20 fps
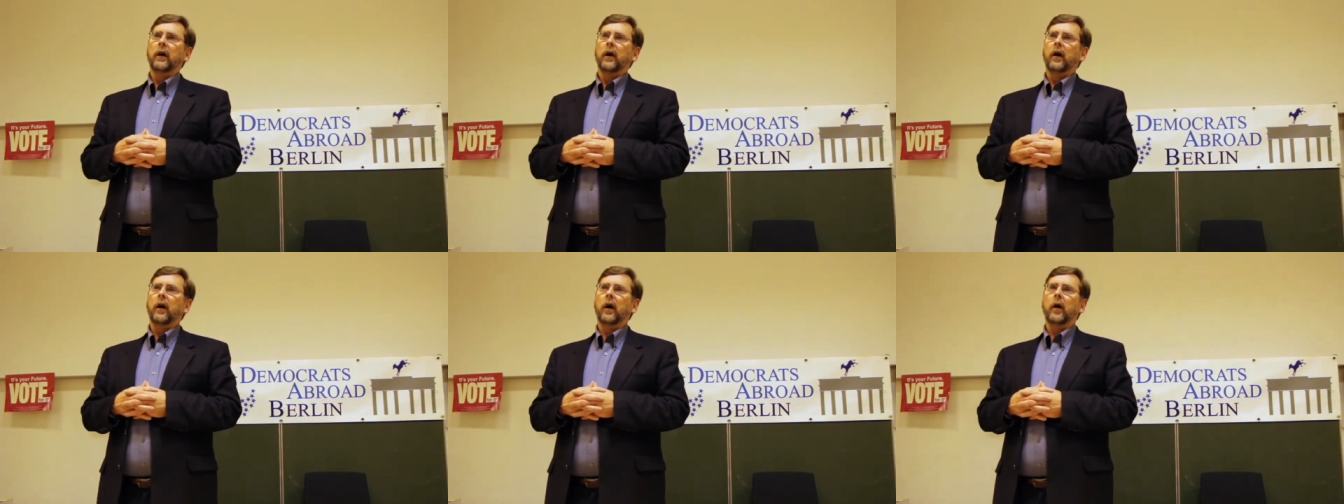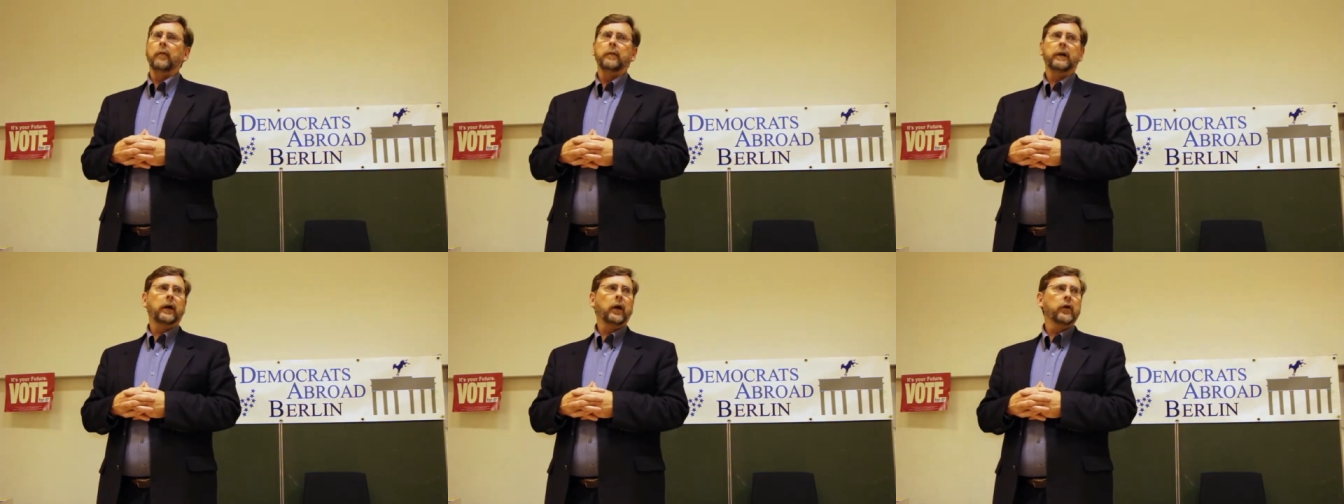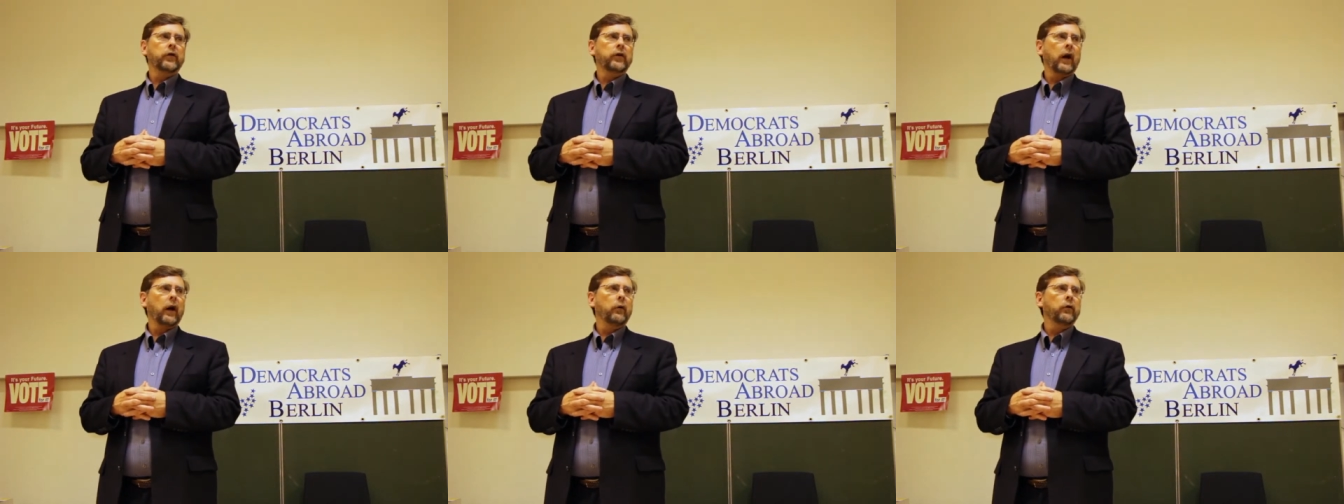um,
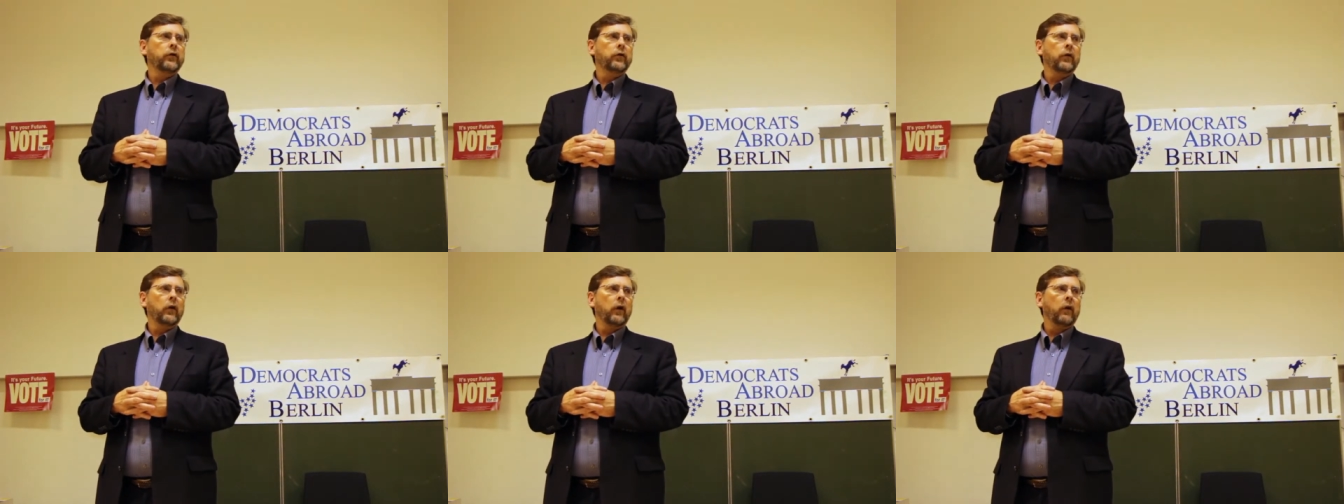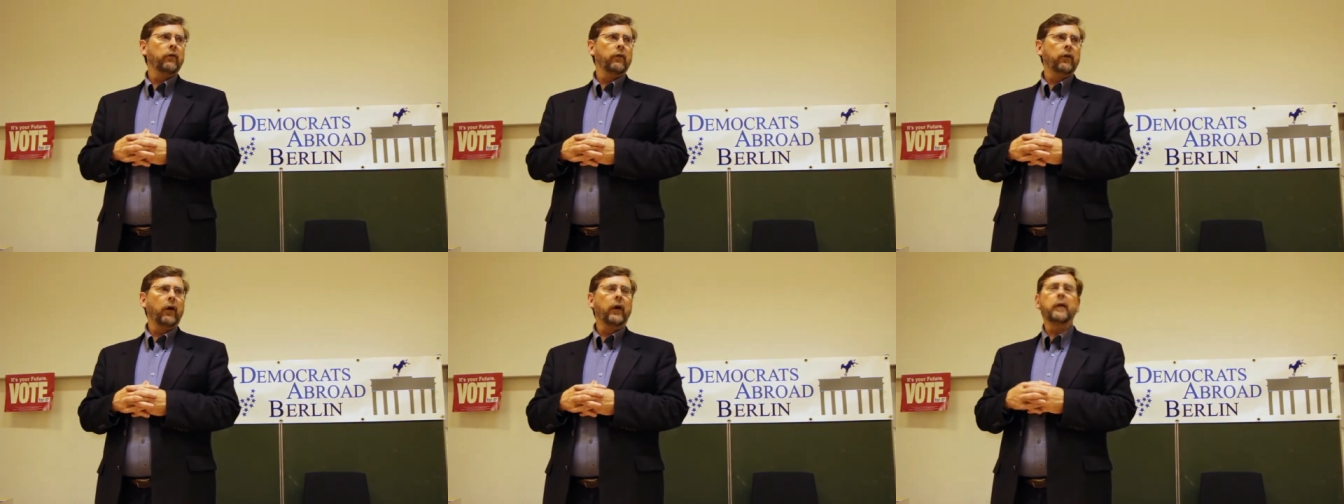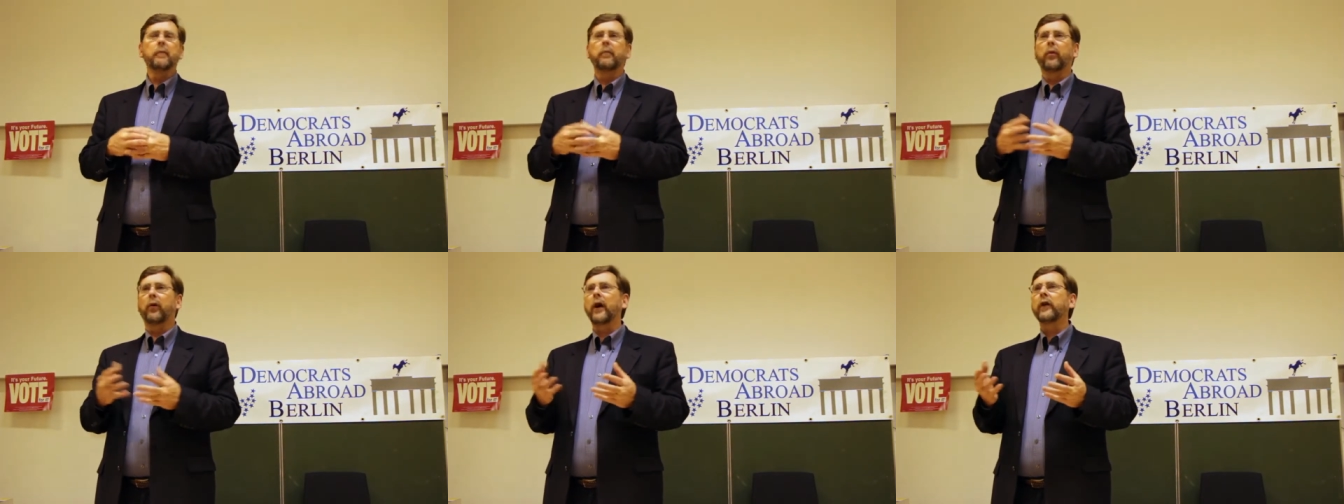because I was uh, very
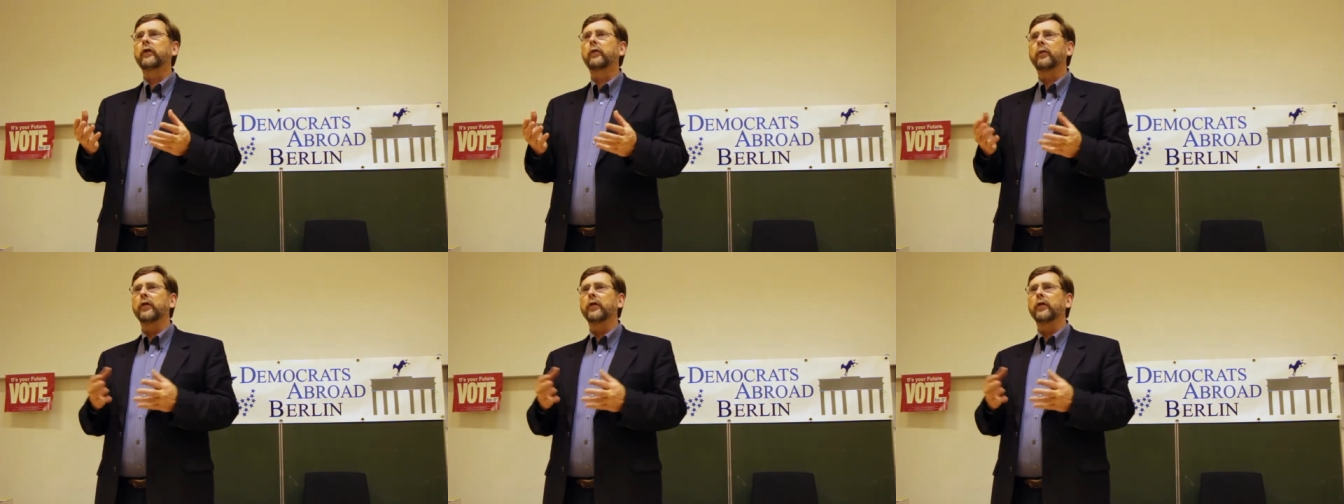impressed